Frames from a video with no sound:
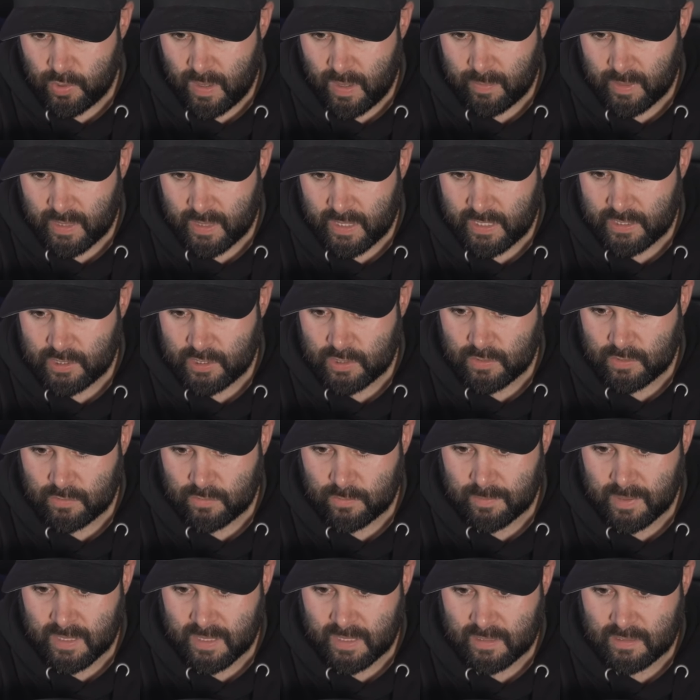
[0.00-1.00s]
applications
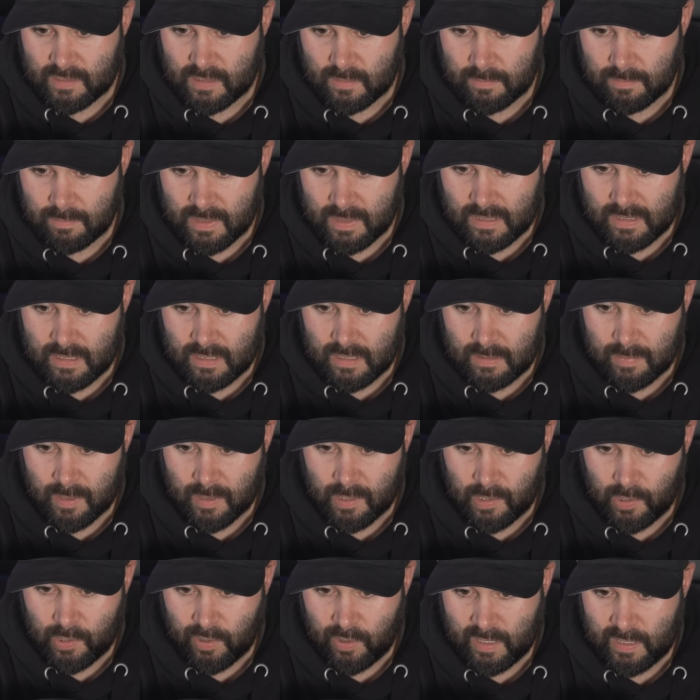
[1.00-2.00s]
from being submitted, but
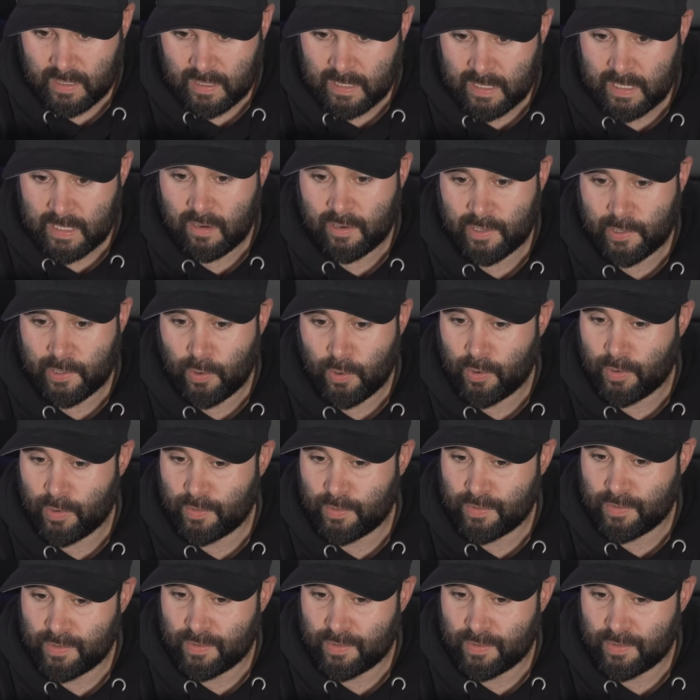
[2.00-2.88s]
luckily I got,